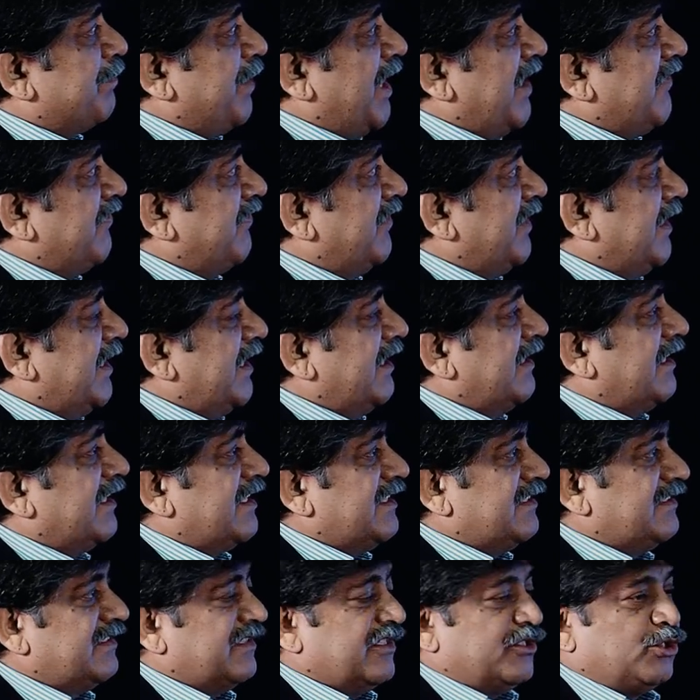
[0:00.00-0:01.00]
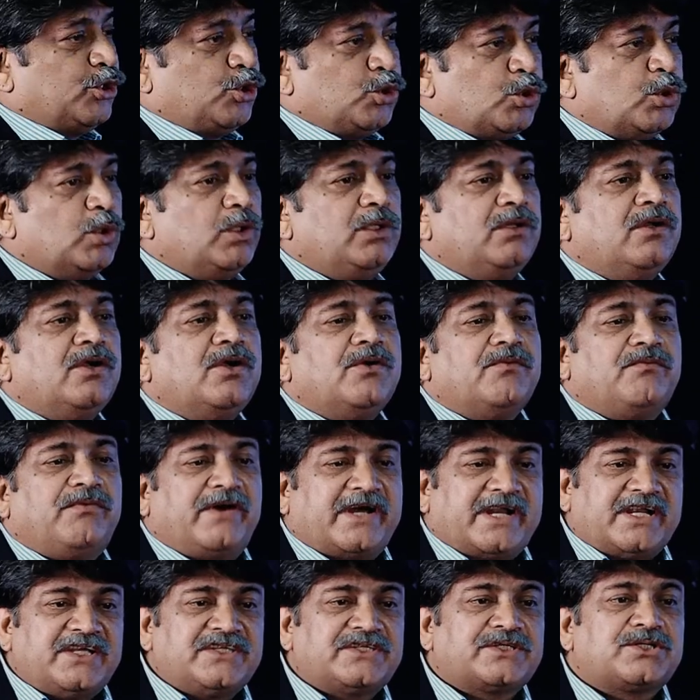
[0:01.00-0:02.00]
plasticity that is the tool
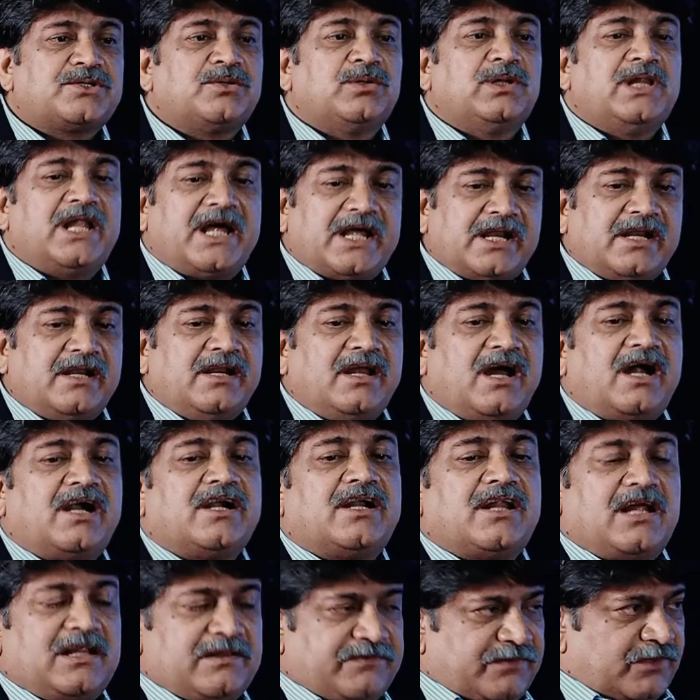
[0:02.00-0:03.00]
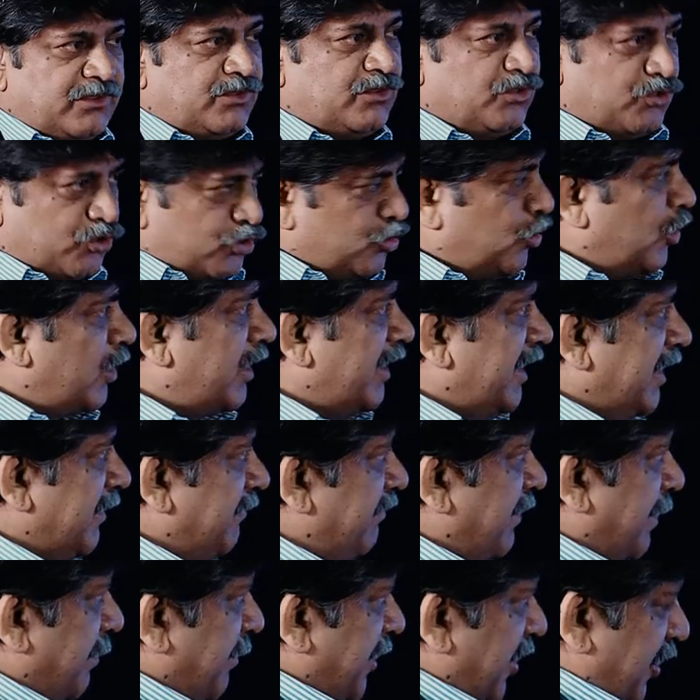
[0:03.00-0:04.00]
for us to learn and also to store the
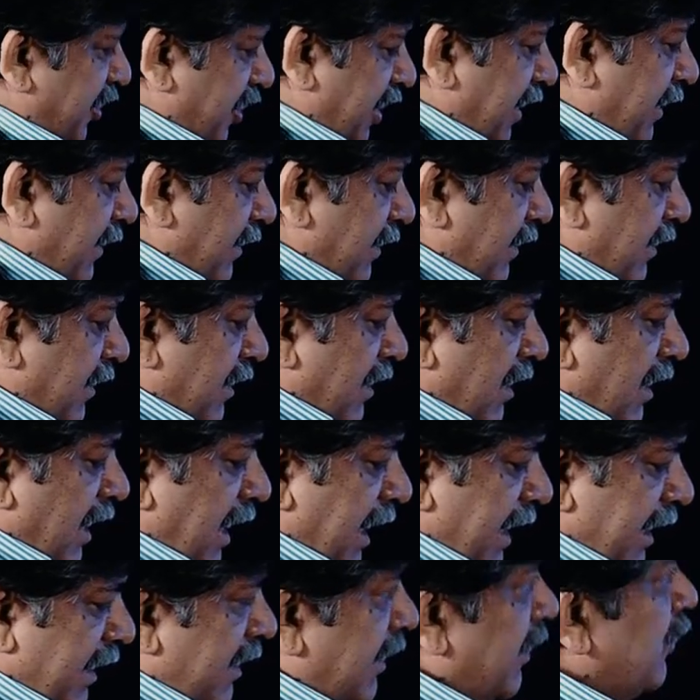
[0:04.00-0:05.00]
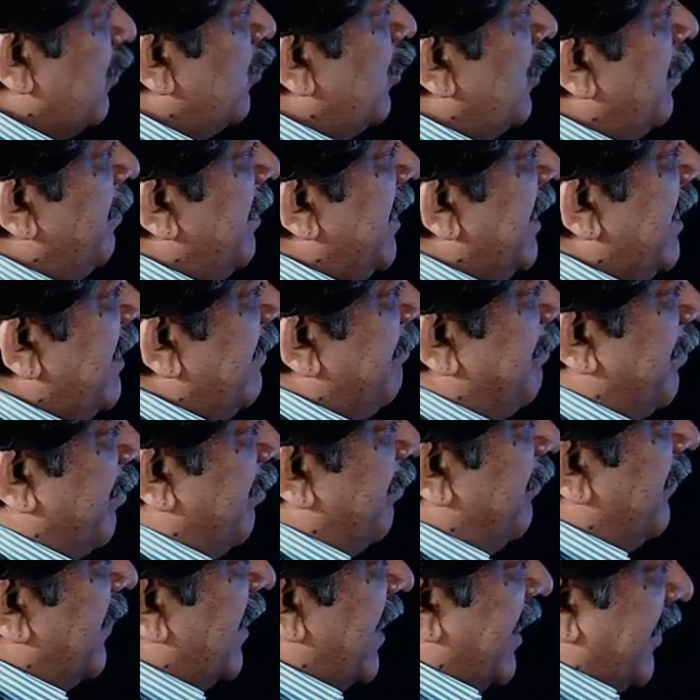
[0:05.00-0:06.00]
information and that could be
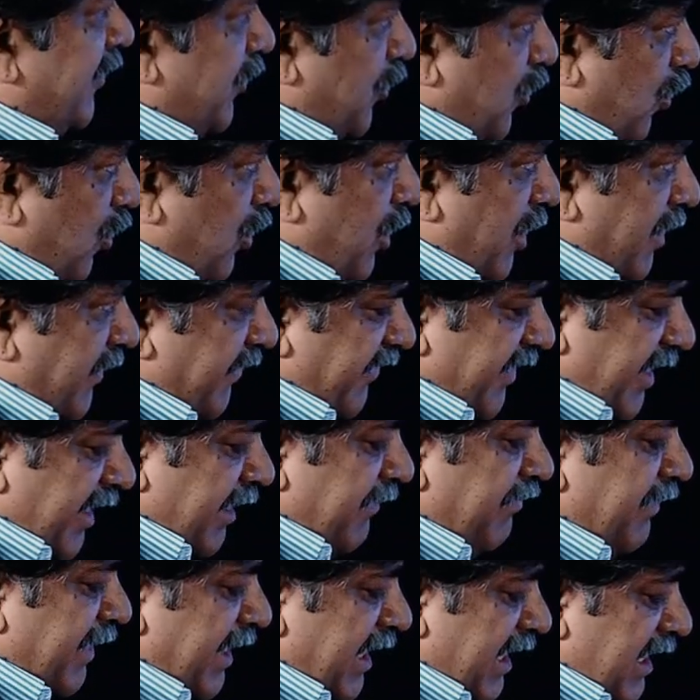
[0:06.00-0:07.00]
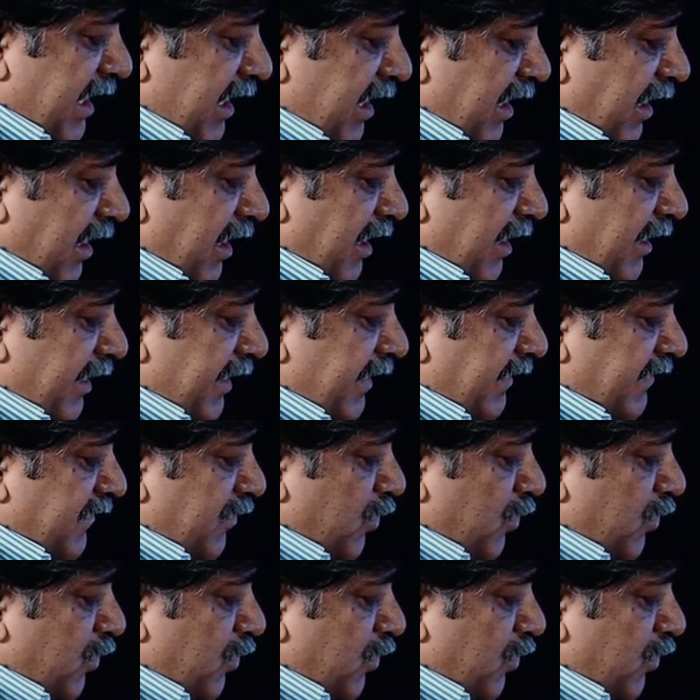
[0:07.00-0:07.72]
restored significantly or these